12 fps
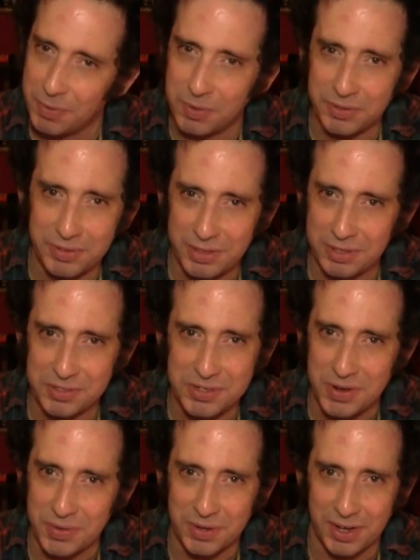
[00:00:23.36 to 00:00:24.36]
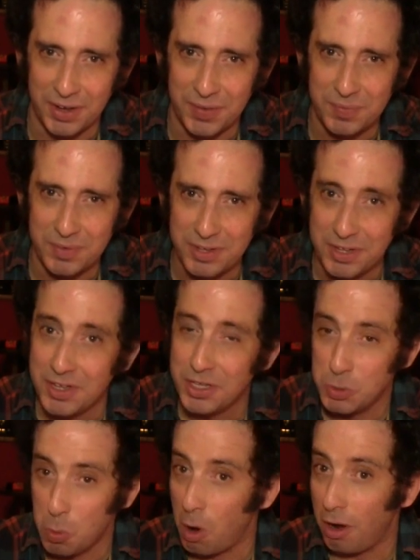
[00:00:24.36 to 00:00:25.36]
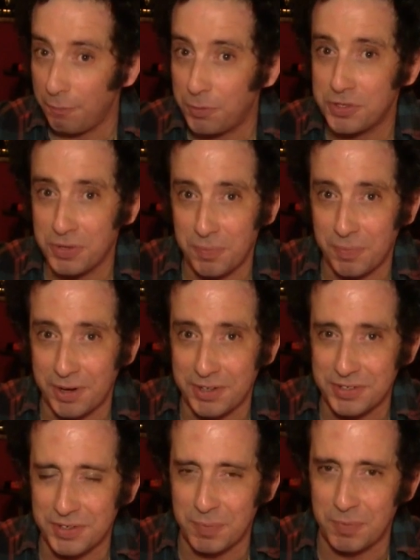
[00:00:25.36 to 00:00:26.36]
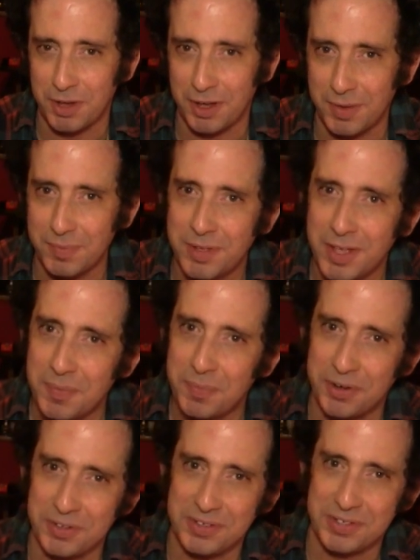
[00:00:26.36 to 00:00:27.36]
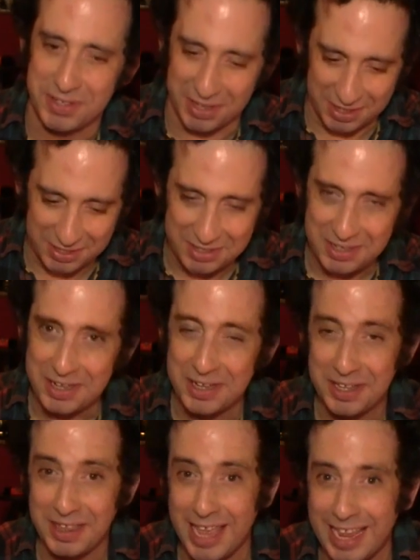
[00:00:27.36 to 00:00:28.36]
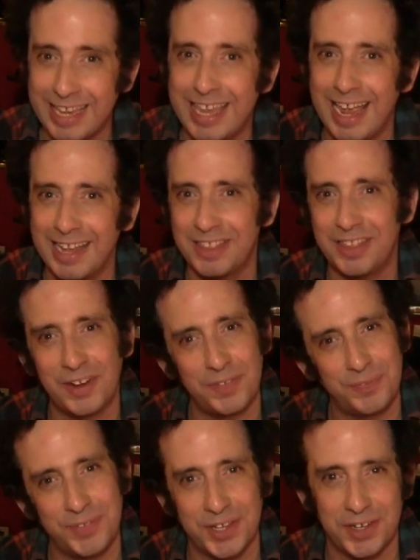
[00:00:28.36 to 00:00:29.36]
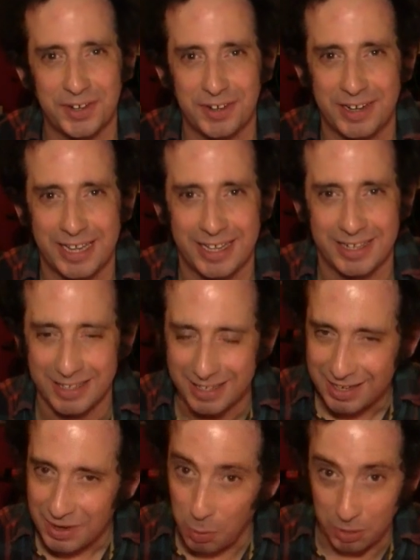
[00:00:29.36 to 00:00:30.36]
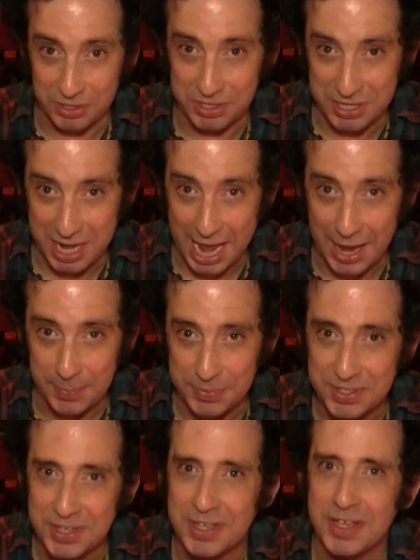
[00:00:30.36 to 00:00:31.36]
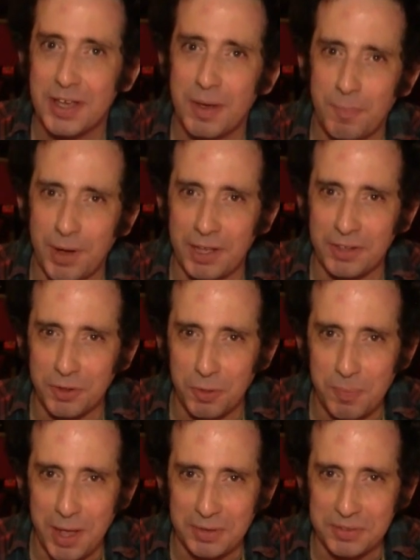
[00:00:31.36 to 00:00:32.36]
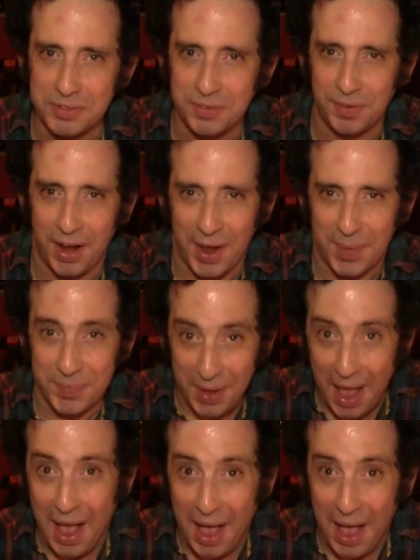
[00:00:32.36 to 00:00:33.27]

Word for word: because there's no gum. You offer somebody some gum, but instead they get their finger hit or snapped by a little mouse trap.